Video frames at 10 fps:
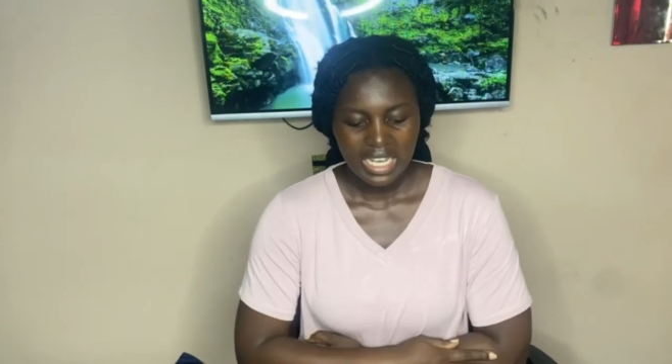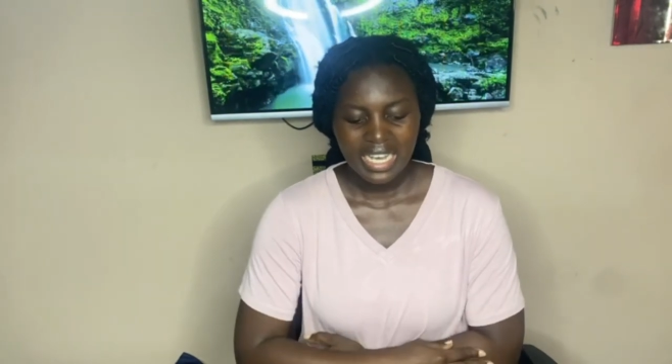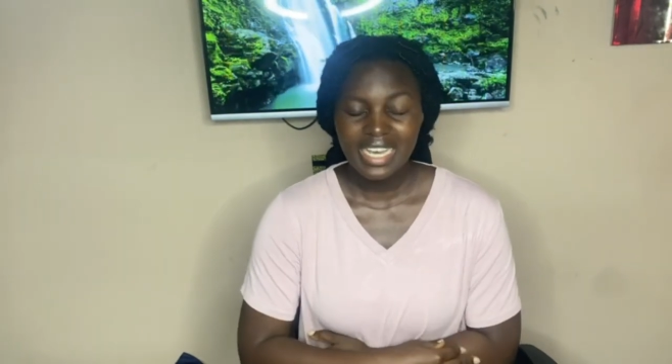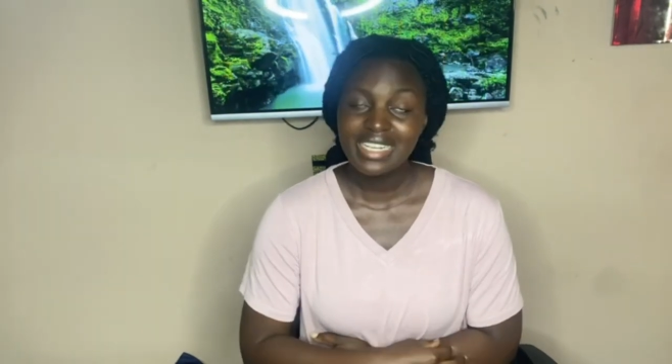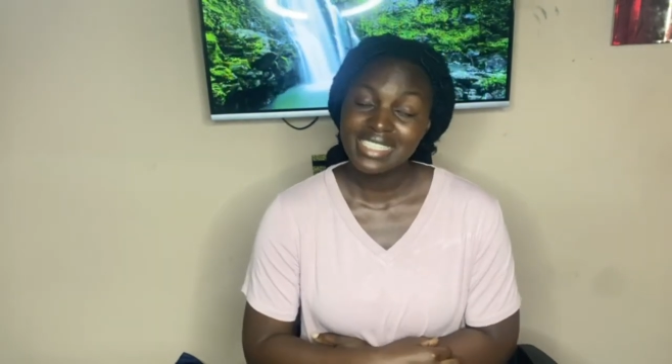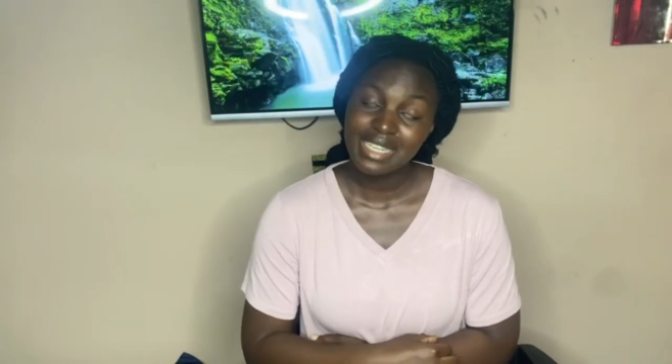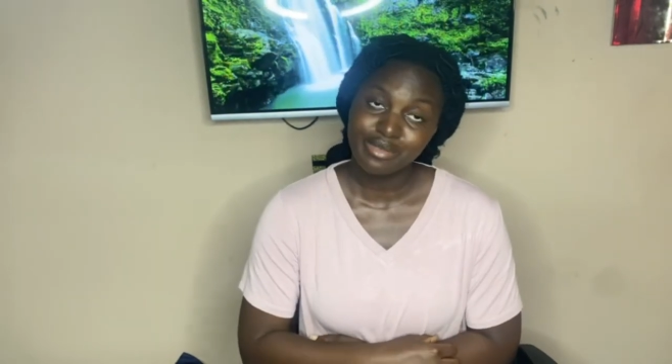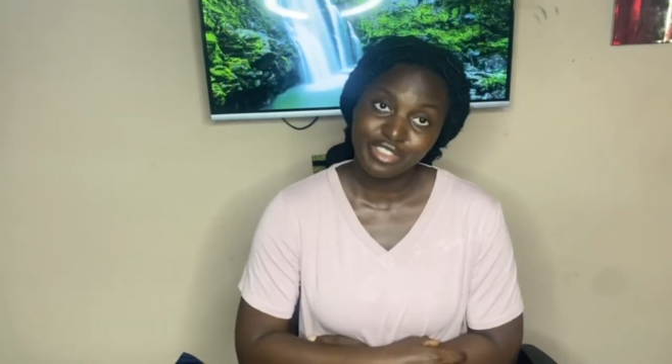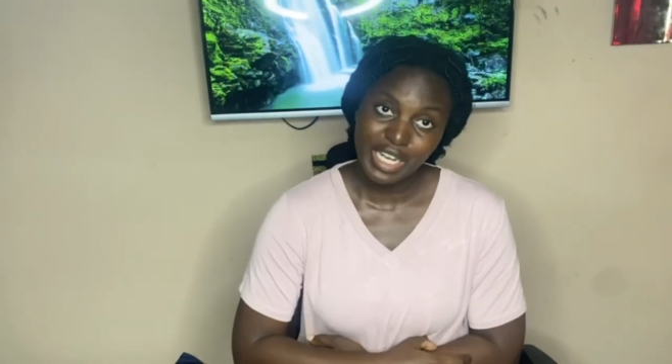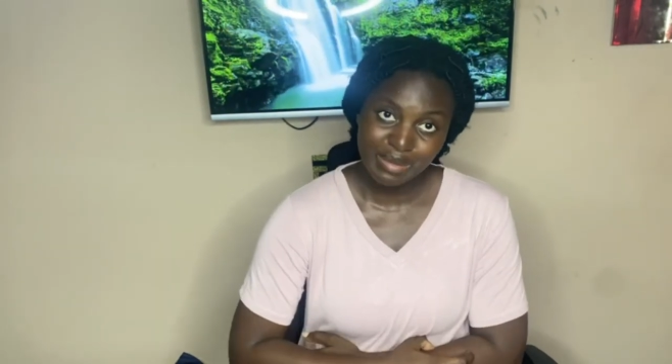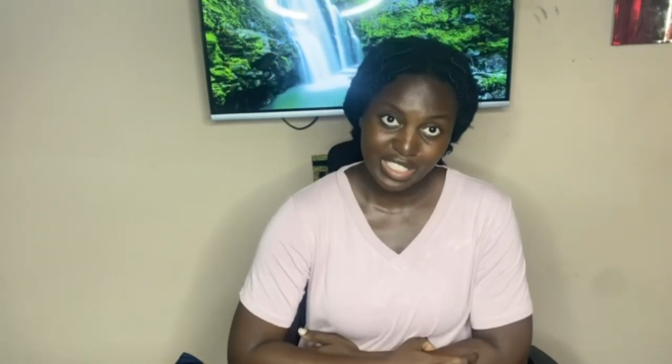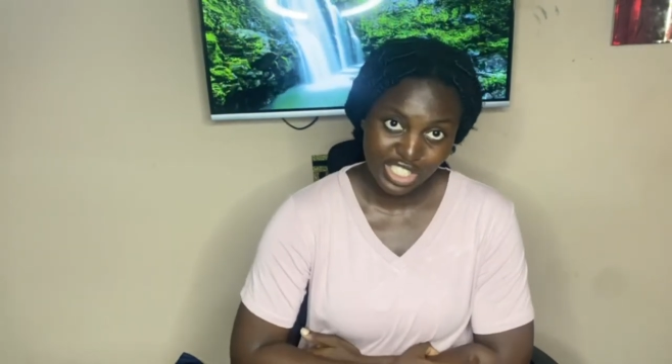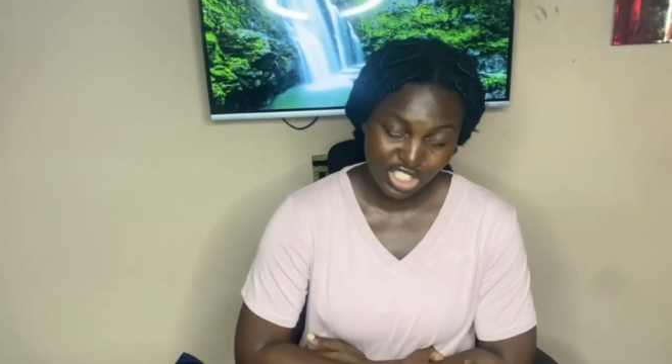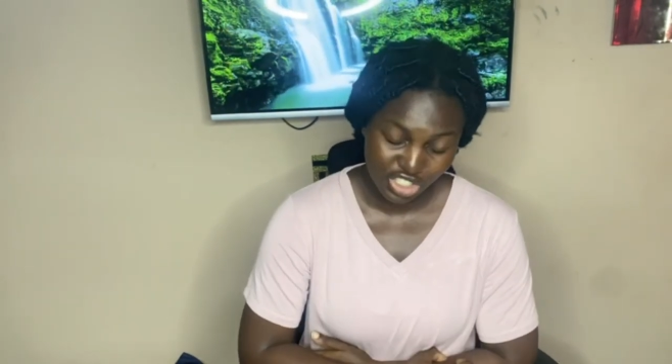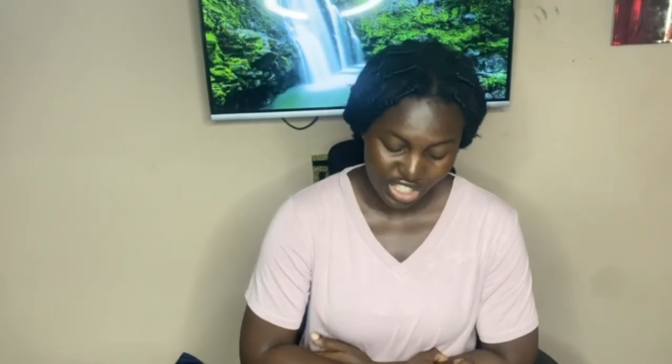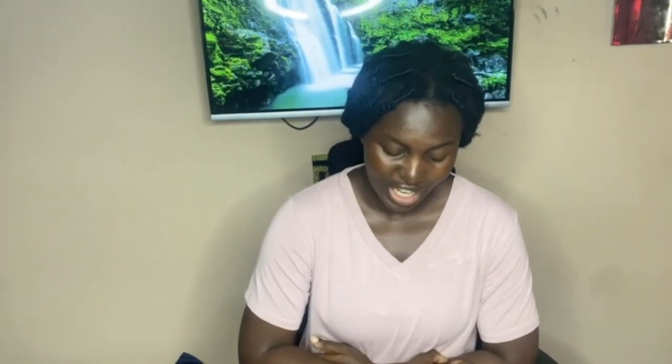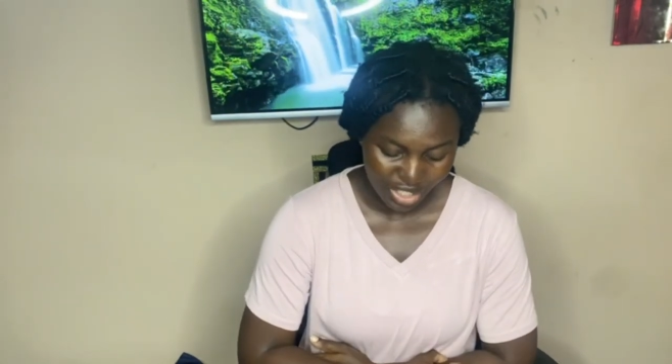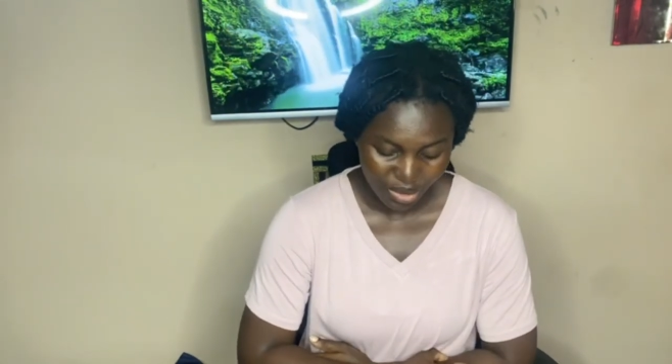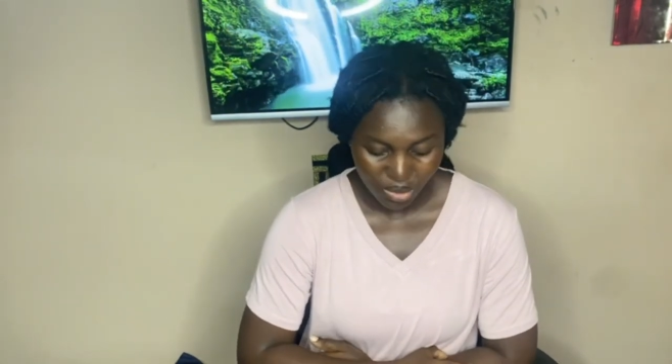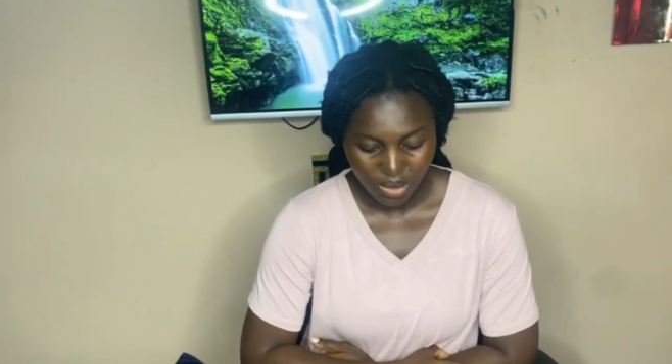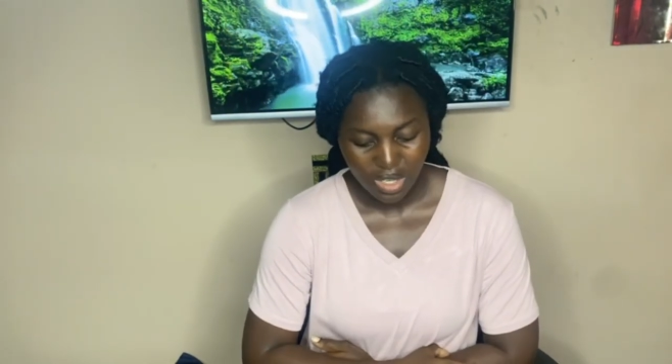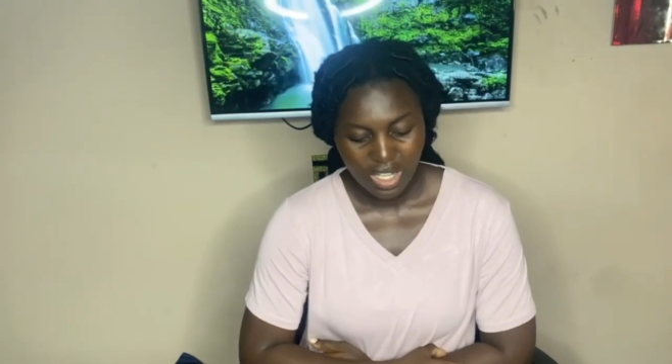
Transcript: Kindly subscribe to this channel,